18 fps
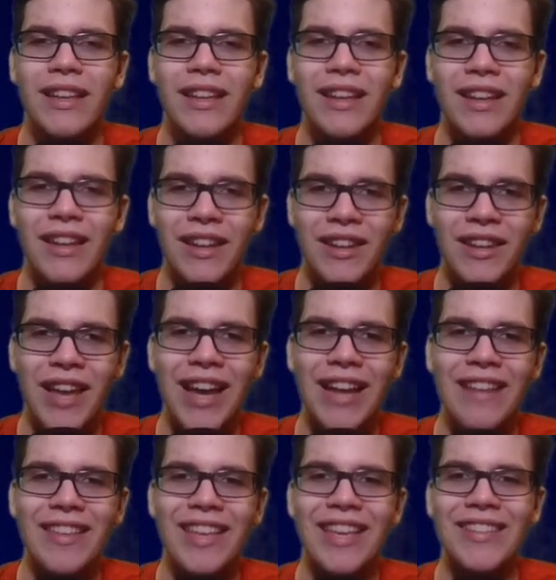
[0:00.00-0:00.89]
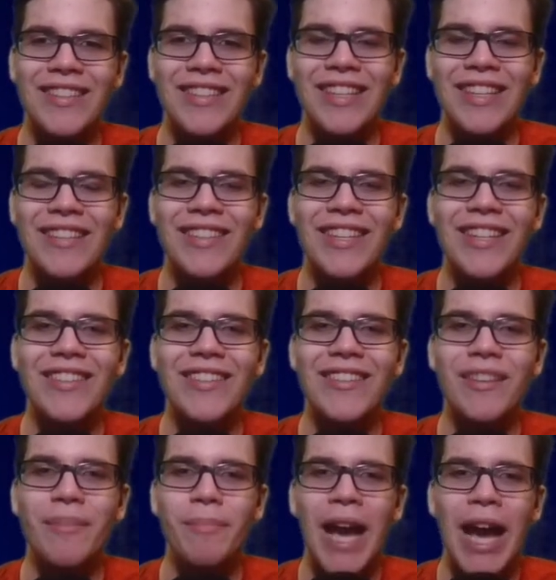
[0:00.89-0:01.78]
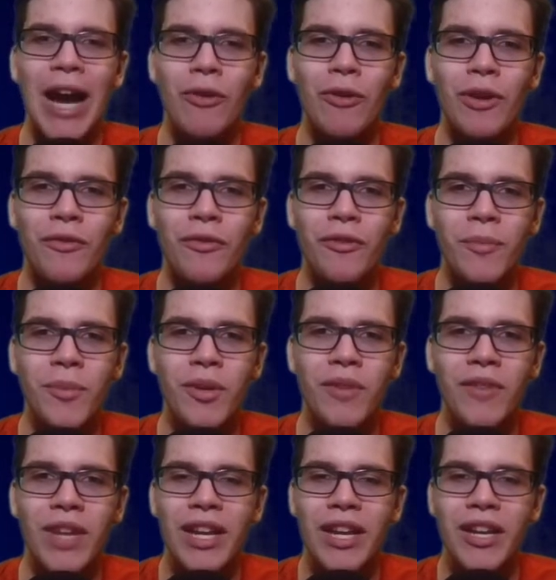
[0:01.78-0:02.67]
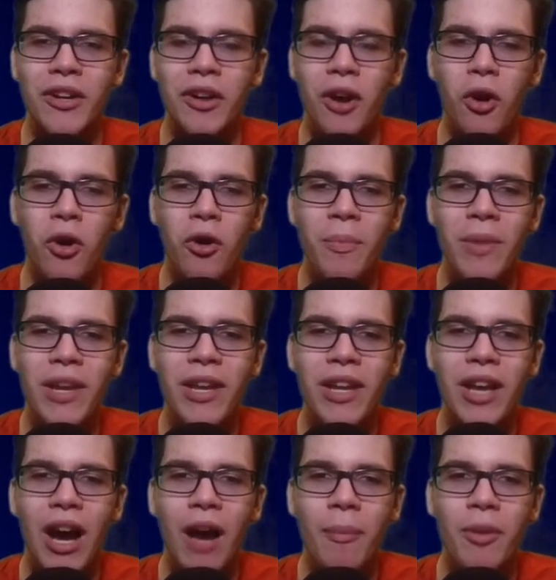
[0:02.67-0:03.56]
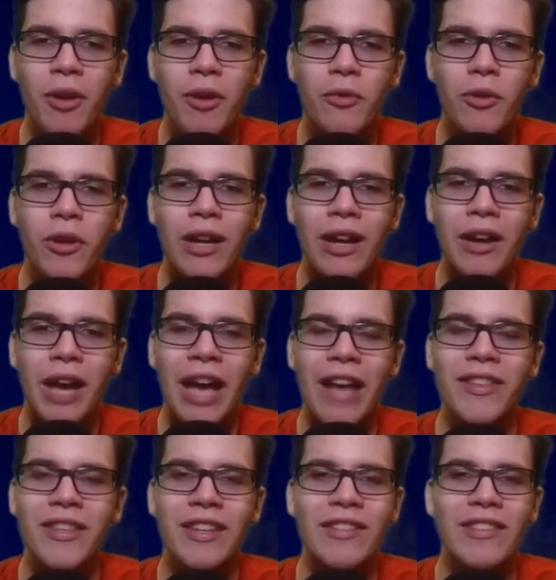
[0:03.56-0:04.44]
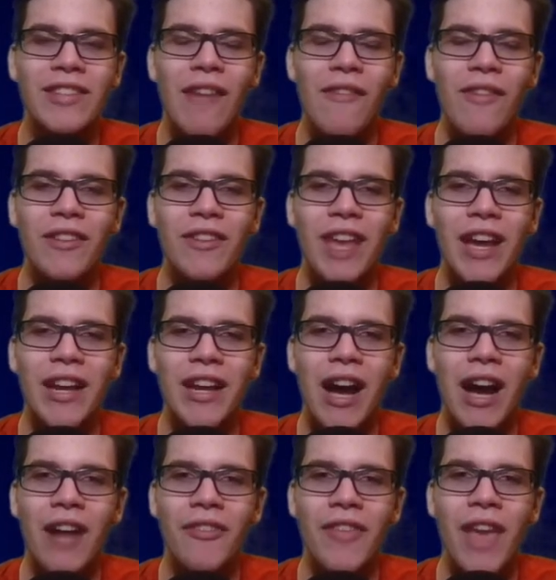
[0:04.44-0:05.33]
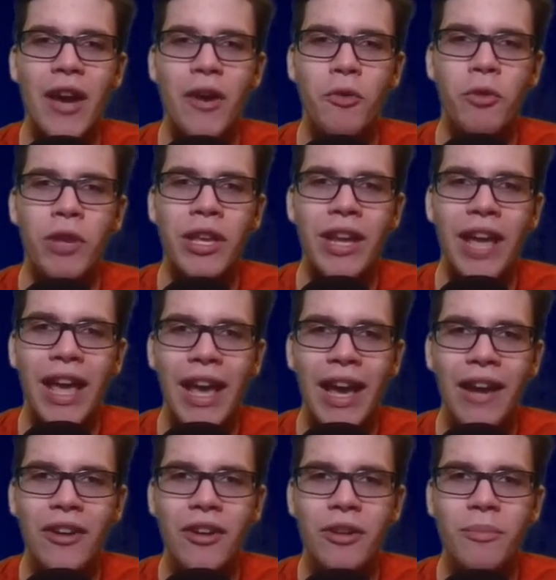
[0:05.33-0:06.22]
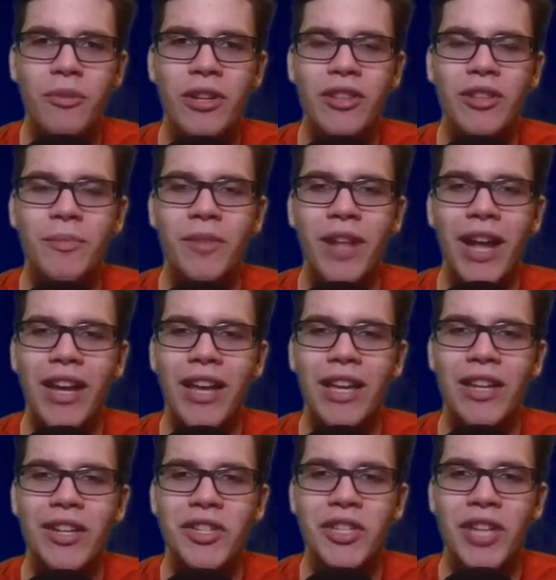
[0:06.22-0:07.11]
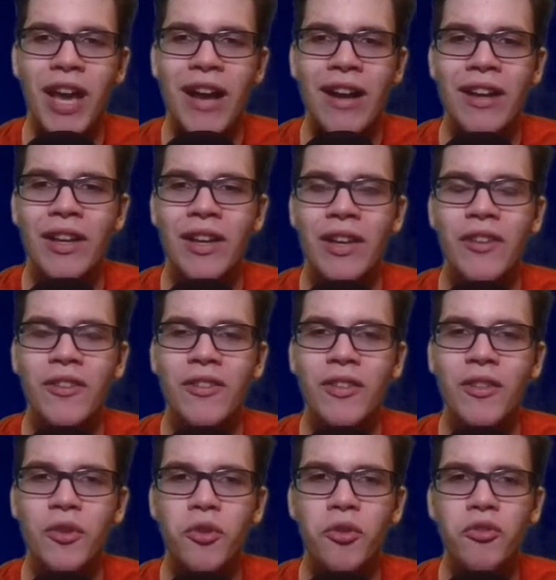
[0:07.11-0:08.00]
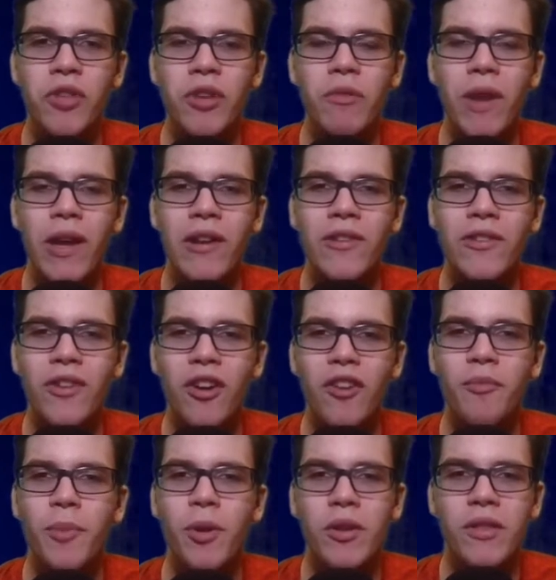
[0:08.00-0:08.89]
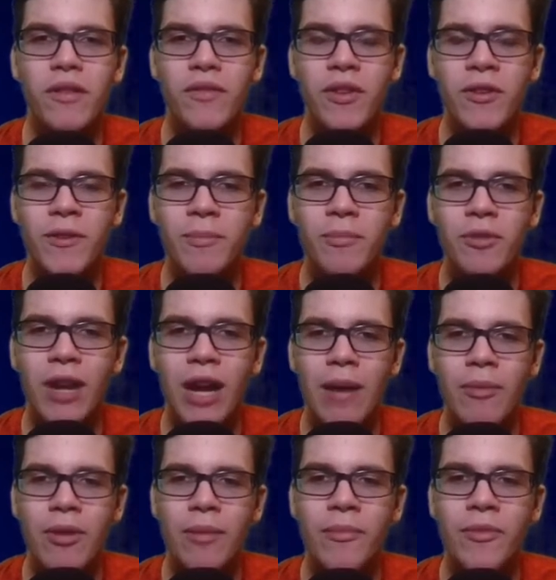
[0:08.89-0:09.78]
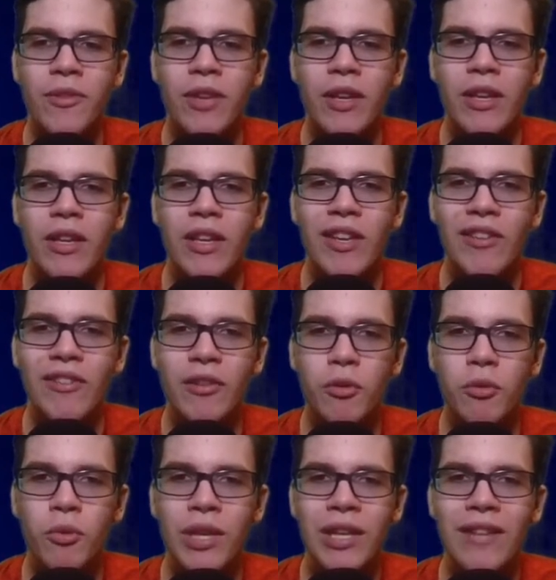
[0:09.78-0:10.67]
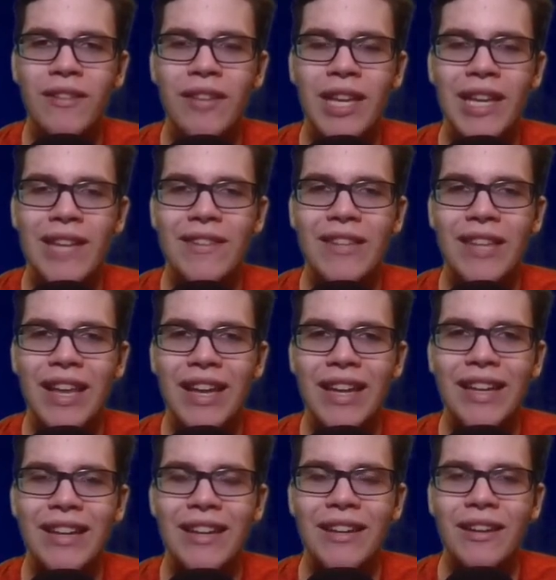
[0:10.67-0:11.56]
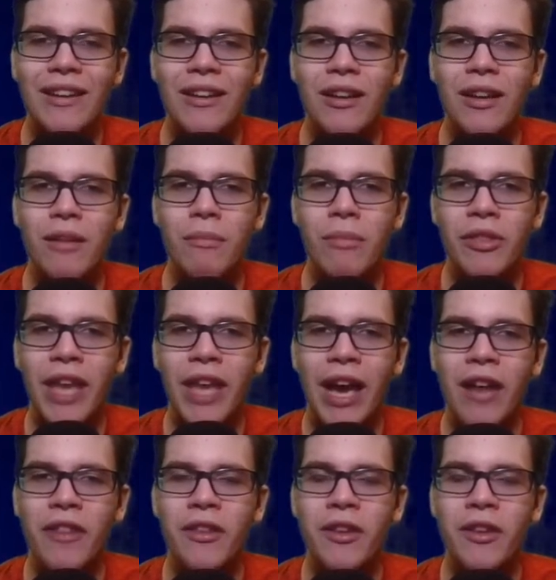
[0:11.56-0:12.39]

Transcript: Knight takes e6 is a powerful move. You're opening up your rook as a discovered attack on that queen, and you're putting the black king in check. So the only way to solve both of those problems is queen takes knight, but then the